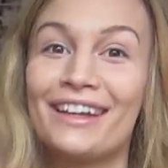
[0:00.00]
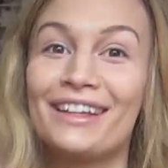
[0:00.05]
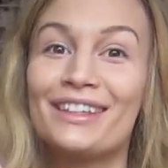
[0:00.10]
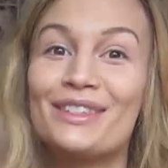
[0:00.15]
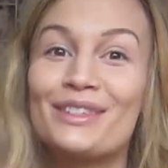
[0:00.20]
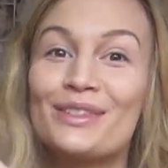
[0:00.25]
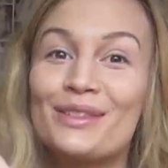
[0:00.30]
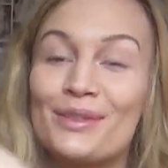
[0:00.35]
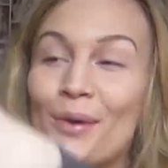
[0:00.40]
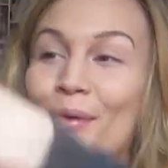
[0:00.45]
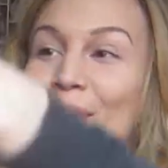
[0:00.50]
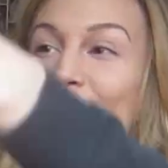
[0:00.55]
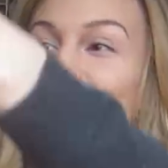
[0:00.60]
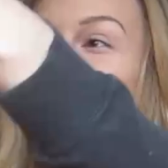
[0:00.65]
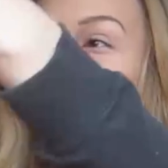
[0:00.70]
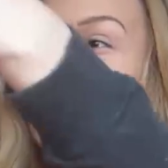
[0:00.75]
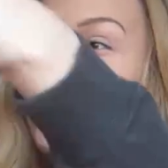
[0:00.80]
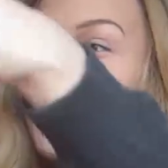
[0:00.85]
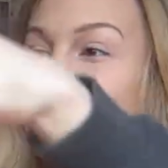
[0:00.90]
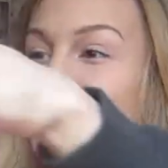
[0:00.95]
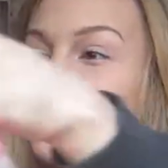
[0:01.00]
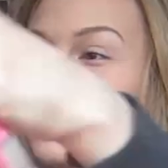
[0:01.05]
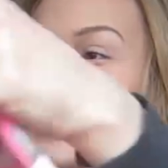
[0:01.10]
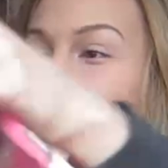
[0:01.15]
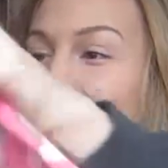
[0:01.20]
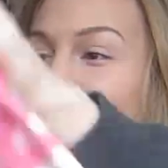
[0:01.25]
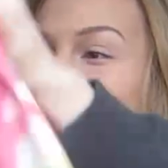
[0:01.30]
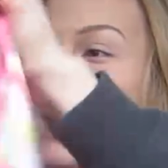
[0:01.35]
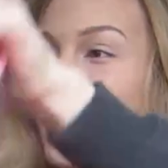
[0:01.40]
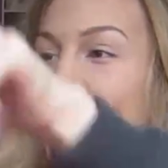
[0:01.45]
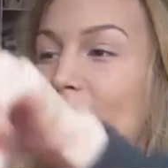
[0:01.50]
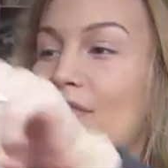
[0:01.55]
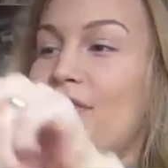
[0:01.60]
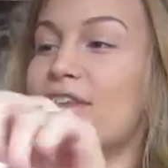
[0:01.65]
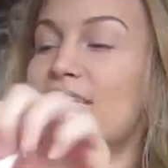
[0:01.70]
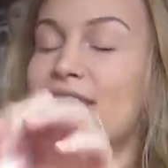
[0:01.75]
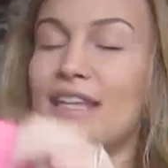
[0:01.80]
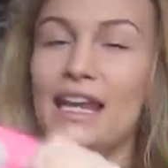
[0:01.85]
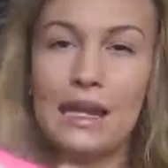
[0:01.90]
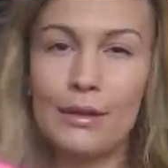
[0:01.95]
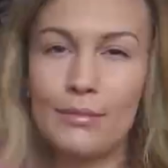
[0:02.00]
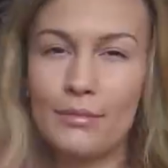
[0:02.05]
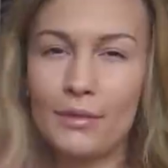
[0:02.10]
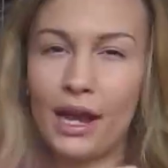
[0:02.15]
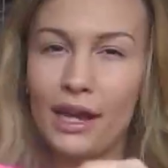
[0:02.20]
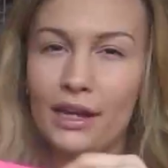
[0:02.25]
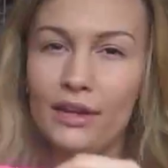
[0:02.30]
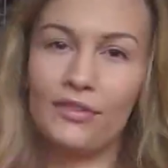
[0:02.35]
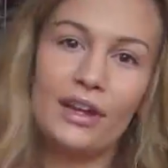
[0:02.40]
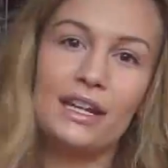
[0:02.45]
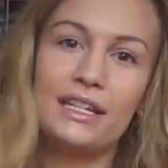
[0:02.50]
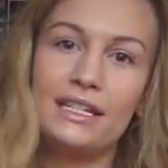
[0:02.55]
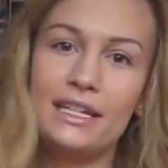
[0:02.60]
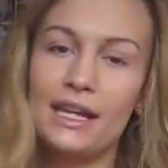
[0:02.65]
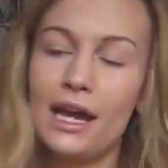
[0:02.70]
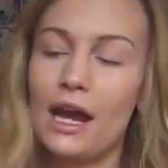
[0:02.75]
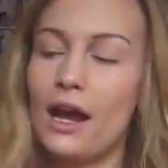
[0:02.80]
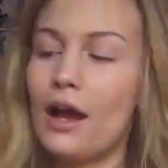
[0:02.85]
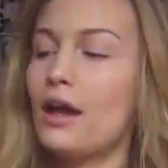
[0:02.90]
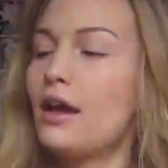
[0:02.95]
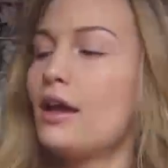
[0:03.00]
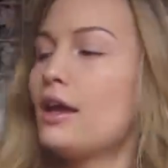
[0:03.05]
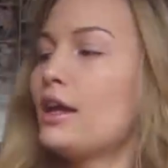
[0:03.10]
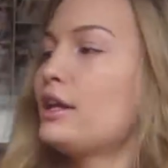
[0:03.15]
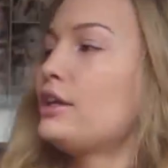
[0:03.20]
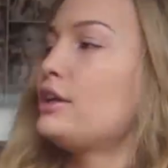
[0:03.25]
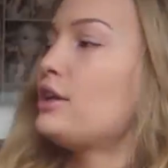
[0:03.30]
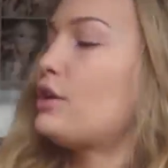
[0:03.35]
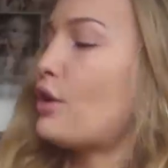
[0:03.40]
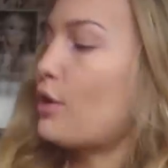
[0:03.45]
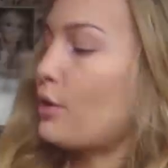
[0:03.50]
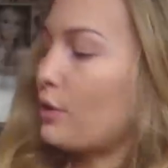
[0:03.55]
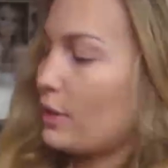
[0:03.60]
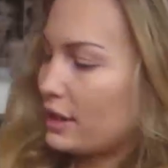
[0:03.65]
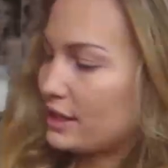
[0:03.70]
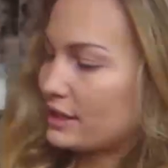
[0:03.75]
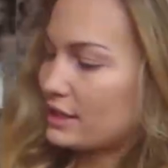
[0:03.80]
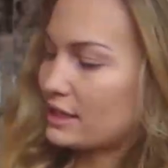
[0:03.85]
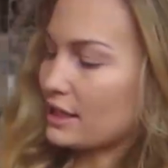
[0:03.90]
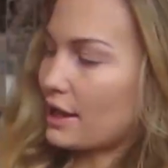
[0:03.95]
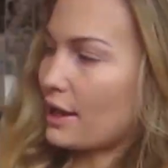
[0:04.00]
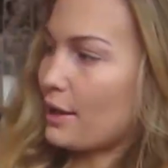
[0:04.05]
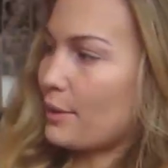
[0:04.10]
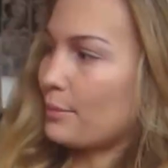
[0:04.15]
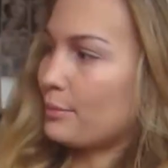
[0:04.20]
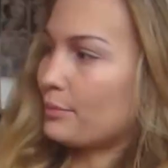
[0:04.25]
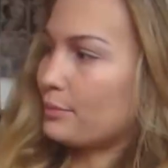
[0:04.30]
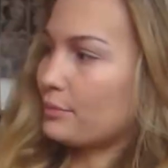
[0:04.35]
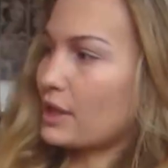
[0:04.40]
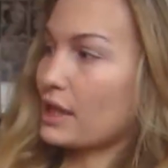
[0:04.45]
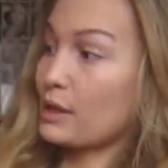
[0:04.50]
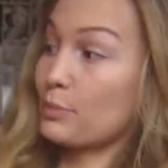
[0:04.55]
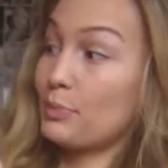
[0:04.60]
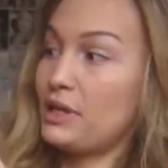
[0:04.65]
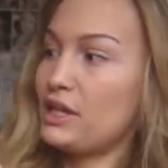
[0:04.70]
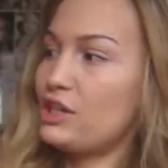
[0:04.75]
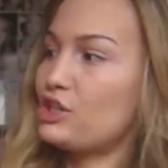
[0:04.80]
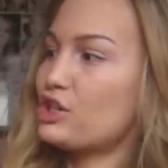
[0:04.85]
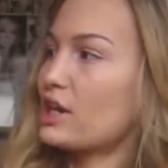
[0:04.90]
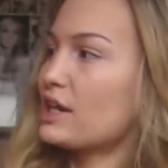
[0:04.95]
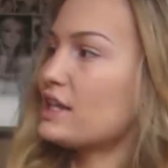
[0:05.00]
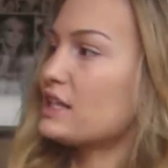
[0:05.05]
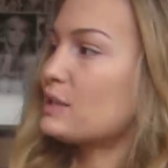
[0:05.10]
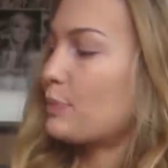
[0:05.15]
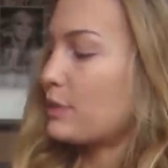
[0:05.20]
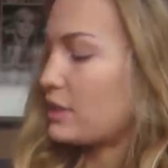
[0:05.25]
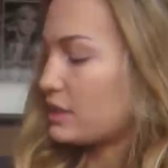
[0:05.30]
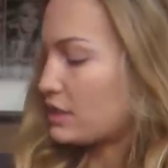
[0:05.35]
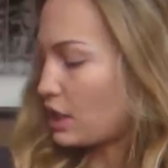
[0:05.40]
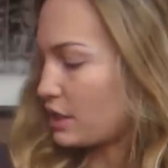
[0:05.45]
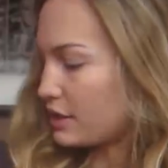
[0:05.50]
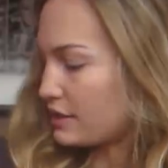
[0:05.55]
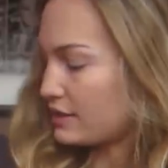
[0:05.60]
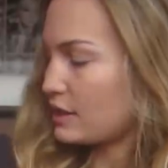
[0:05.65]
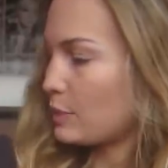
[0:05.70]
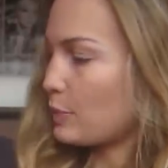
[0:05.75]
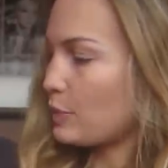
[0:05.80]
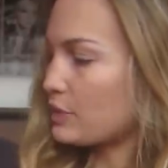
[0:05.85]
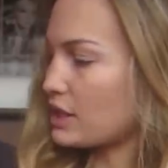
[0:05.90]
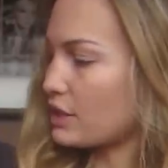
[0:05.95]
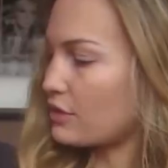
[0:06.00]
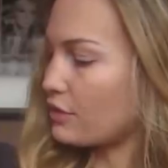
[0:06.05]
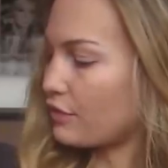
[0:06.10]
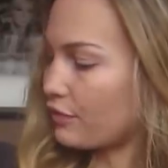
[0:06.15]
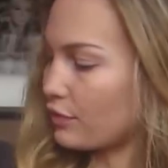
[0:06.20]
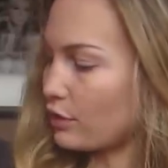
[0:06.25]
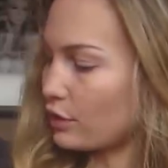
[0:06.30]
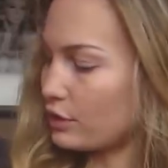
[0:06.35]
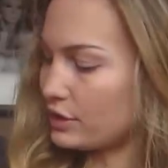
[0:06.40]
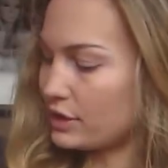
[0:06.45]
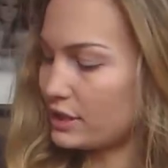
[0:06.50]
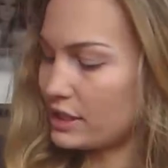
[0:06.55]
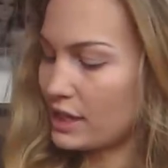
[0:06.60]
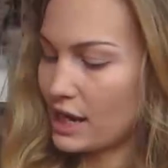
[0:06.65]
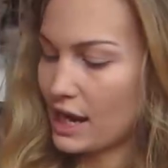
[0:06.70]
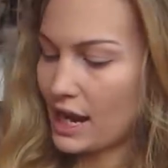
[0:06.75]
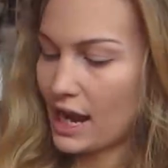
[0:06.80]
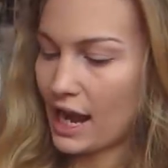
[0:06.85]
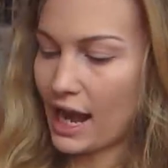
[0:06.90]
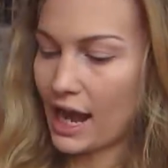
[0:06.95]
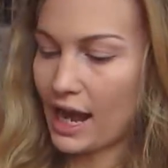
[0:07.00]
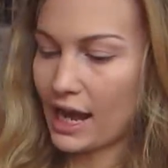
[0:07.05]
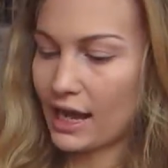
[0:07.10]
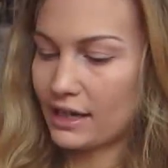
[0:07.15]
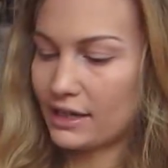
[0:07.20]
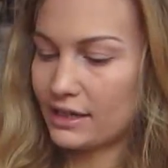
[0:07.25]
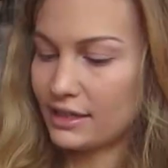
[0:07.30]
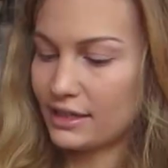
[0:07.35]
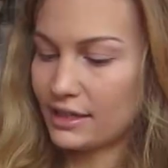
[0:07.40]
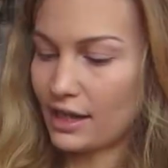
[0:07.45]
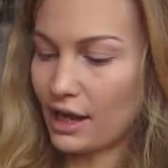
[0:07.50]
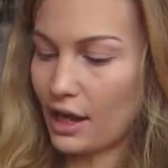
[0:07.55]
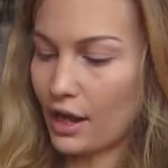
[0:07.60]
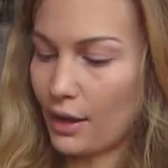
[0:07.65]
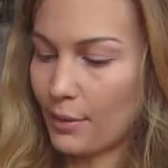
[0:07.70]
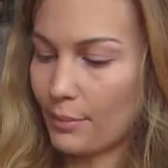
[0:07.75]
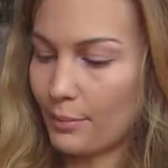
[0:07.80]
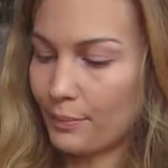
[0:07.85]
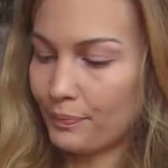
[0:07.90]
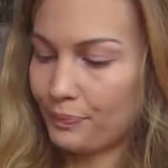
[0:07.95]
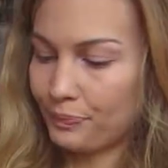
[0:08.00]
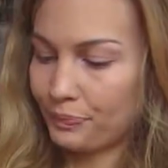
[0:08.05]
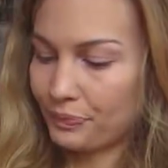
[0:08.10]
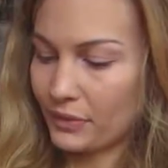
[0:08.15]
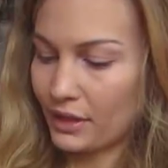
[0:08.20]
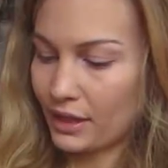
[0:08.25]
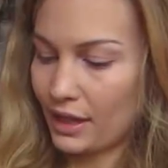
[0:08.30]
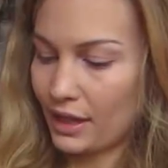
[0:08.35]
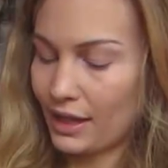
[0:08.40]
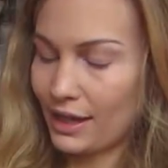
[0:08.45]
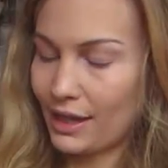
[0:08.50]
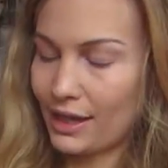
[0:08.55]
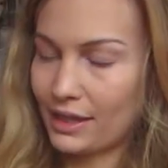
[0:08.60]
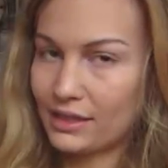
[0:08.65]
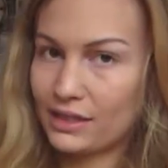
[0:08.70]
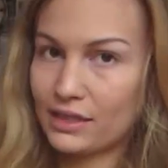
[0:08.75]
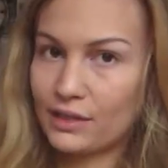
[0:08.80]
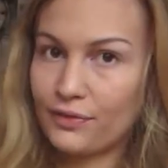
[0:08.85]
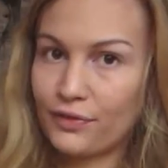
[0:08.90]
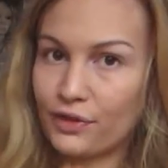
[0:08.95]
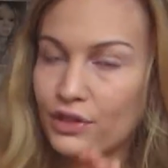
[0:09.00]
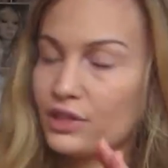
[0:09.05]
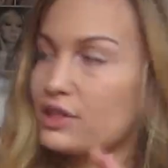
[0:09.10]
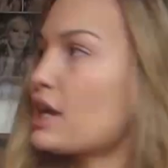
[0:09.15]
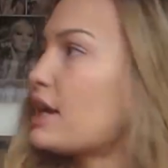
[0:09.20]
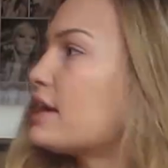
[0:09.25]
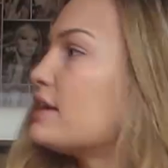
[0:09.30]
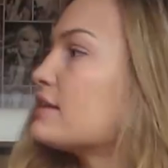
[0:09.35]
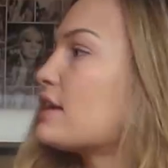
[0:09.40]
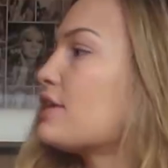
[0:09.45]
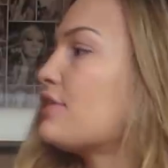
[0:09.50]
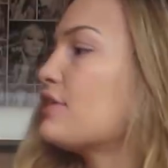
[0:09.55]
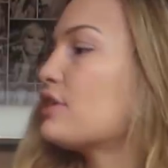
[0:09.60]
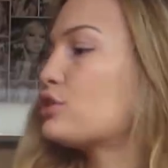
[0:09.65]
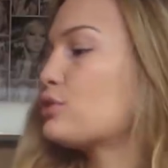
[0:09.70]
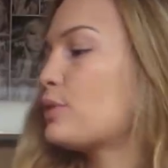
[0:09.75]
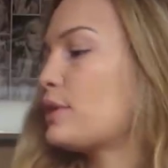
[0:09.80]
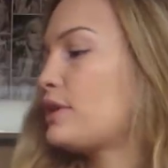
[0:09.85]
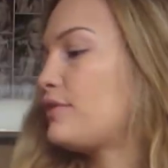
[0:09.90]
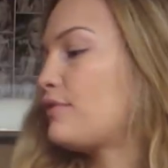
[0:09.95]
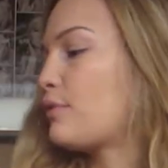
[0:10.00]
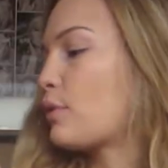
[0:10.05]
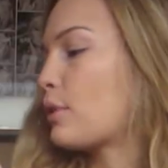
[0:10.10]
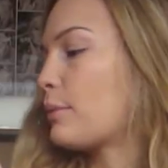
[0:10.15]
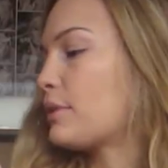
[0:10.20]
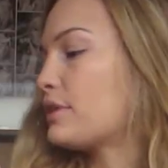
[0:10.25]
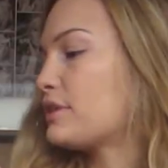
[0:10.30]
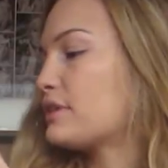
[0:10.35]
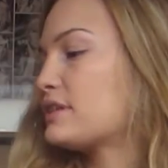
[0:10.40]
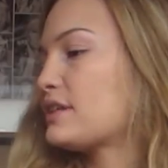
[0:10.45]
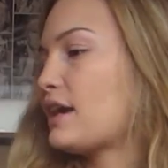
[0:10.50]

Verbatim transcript: It's so cute. It's the same kind of idea, you know, it's like PJs, but it's got a zipper down the front, and it's for size, I think, 24 months.